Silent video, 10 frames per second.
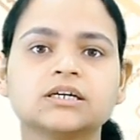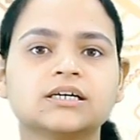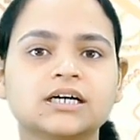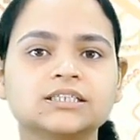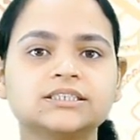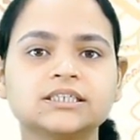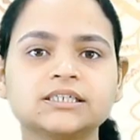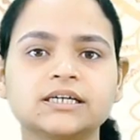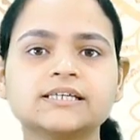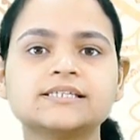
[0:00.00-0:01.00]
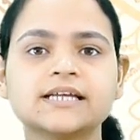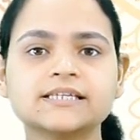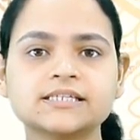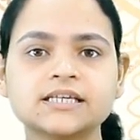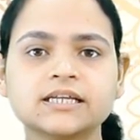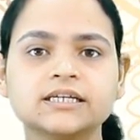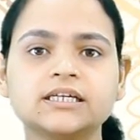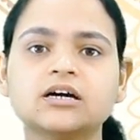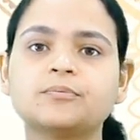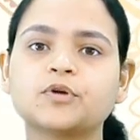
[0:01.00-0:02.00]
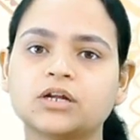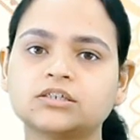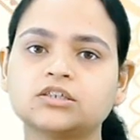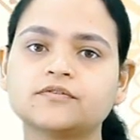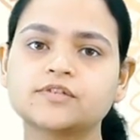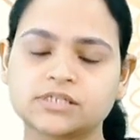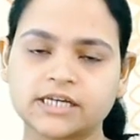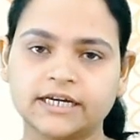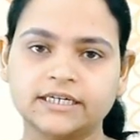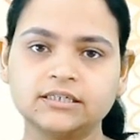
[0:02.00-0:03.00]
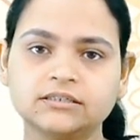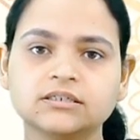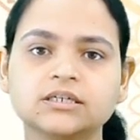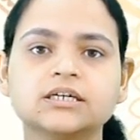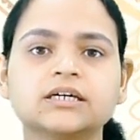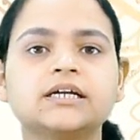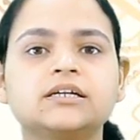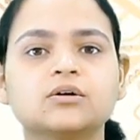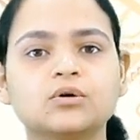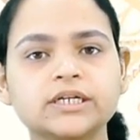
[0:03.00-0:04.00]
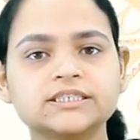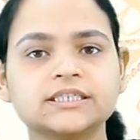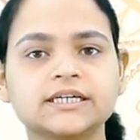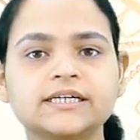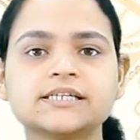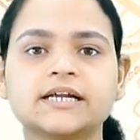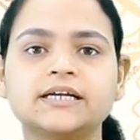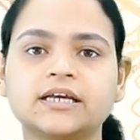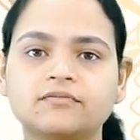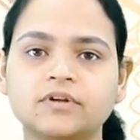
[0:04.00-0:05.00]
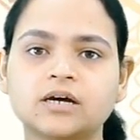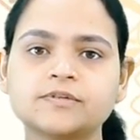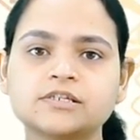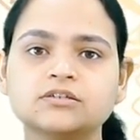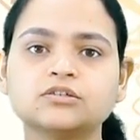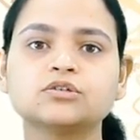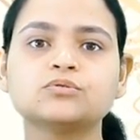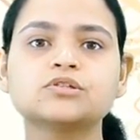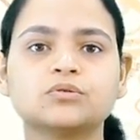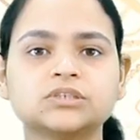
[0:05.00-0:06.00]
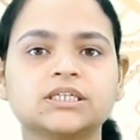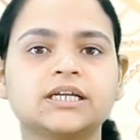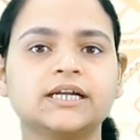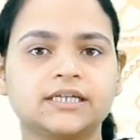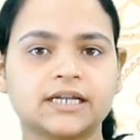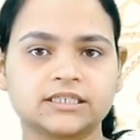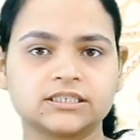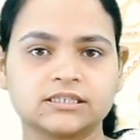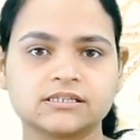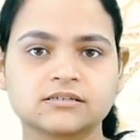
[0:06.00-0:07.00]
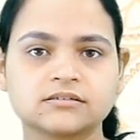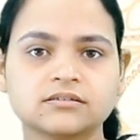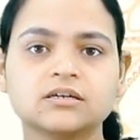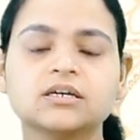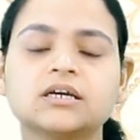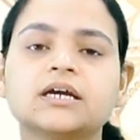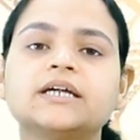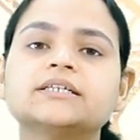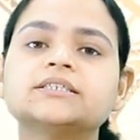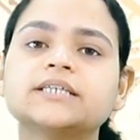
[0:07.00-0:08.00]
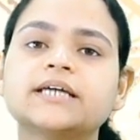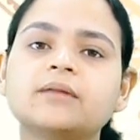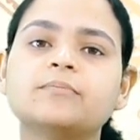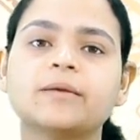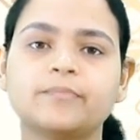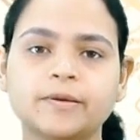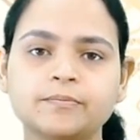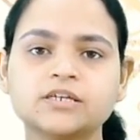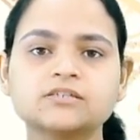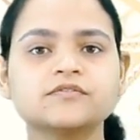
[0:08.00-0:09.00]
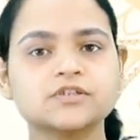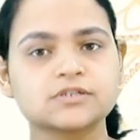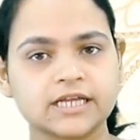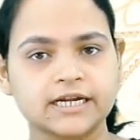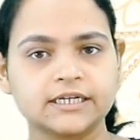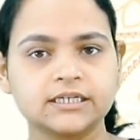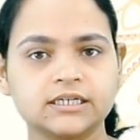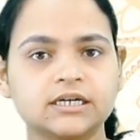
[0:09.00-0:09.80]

Culture is necessarily a product of society. It originates and develops through social interactions. It is shared by members of society.